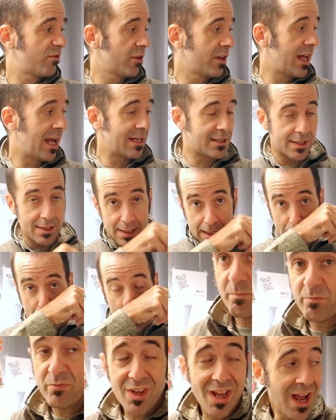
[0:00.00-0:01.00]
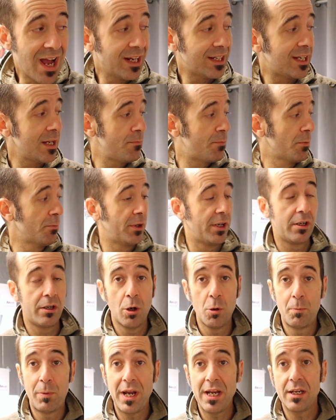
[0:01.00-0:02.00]
for that snake. I keep him in an
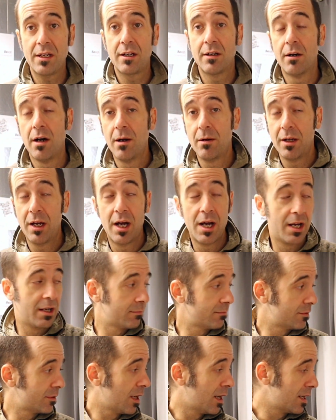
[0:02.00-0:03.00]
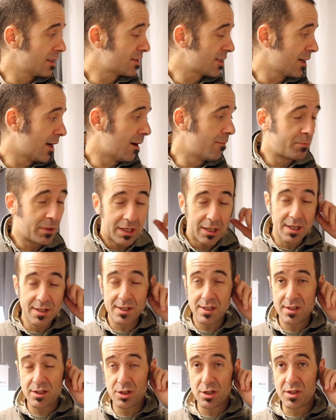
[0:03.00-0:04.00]
opaque tub because
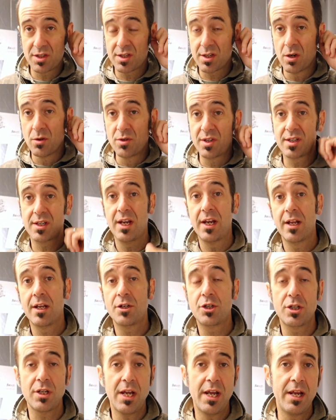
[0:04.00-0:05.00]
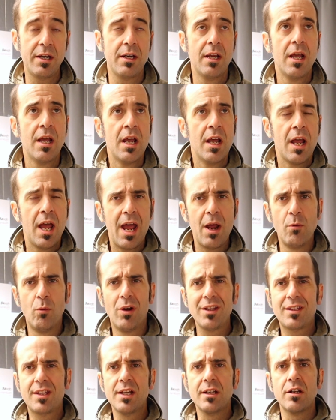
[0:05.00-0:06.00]
he's just so skittish. And
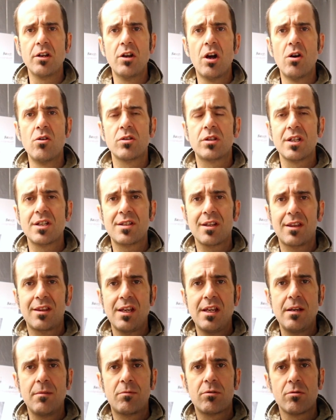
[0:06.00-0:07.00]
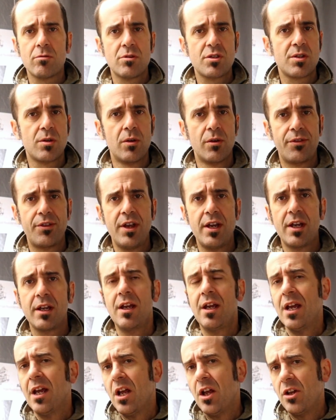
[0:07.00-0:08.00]
one thing to note that's a theme through this whole
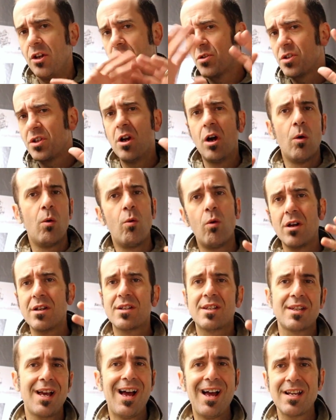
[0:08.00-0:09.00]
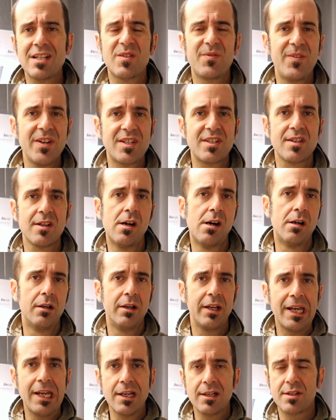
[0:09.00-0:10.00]
thing, there's no
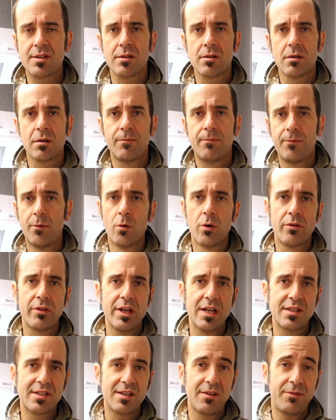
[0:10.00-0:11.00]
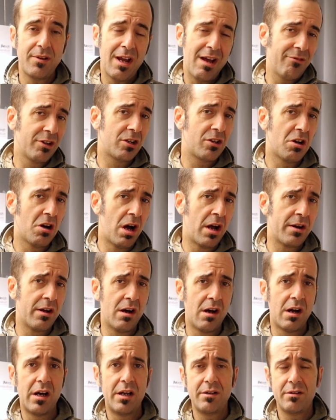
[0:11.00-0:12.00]
one-size-fits-all answer for this. If you haven't caught
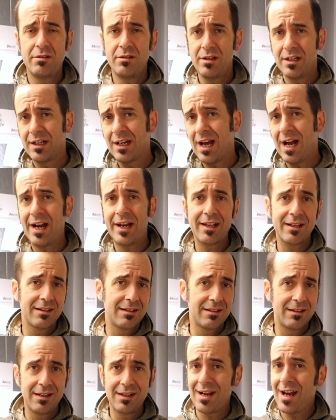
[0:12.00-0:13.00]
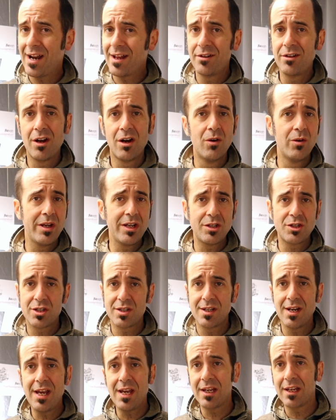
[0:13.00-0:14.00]
on, you gotta know each
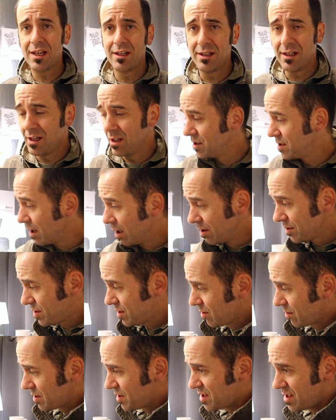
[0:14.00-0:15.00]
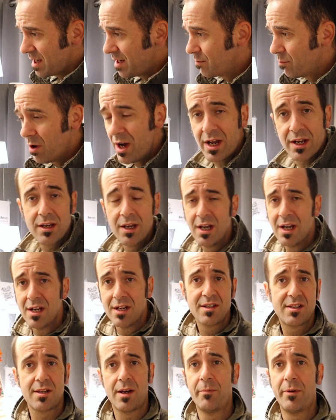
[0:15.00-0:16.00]
snake, and the adults are the same way.
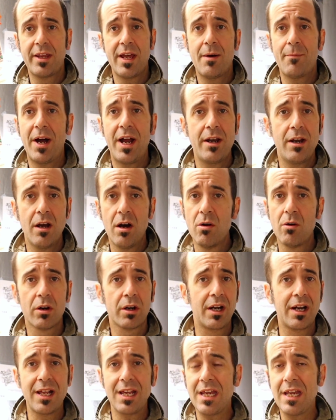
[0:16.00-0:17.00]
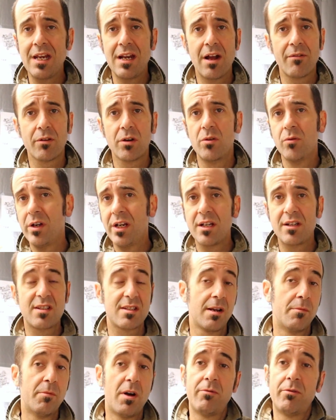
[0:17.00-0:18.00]
Some of them I know are gonna eat every week.
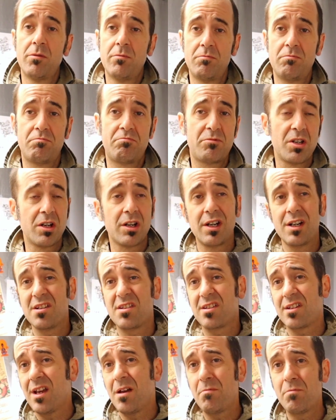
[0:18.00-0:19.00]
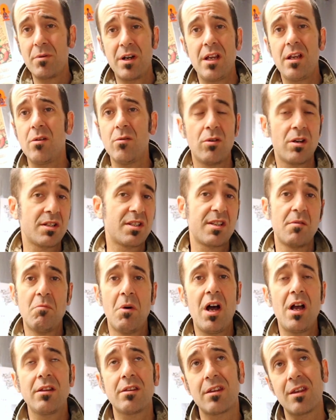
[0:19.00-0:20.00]
Some of them, they're gonna skip and eat once a
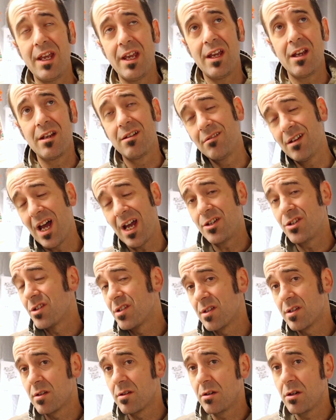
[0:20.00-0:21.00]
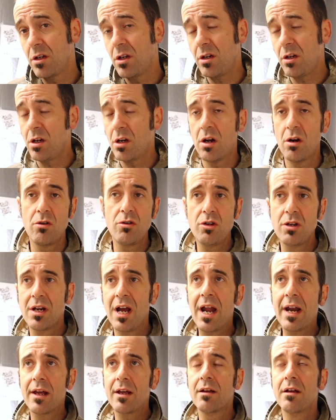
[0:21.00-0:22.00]
month. And I just, you know, you
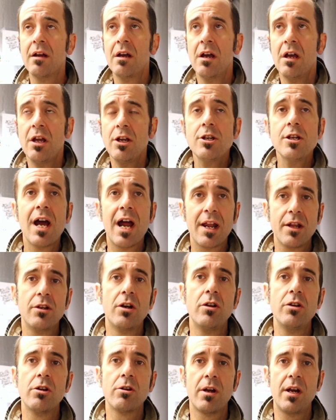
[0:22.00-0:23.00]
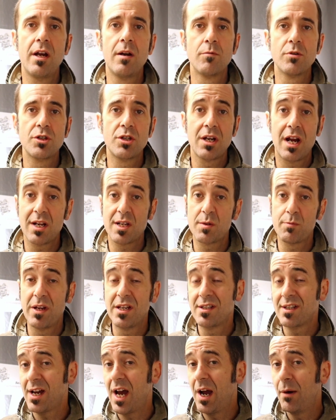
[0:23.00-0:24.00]
gotta know your animals, you gotta
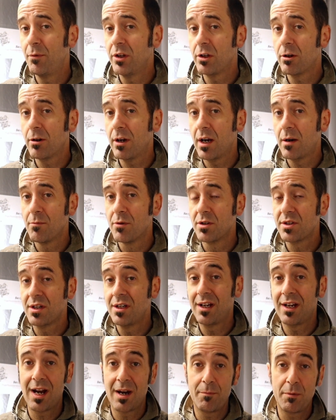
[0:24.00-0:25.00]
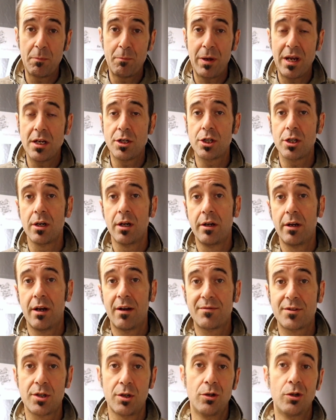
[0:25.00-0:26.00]
spend time with your animals, and you gotta be patient
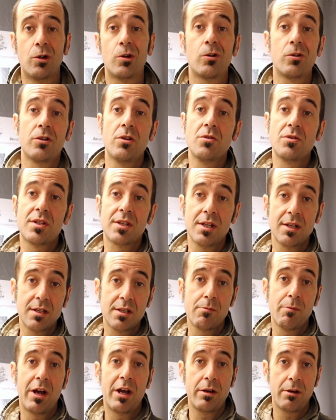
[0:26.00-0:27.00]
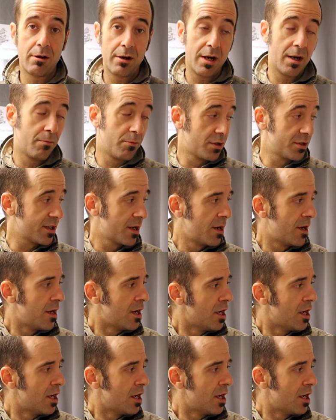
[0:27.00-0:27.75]
enough to learn those things about your animals.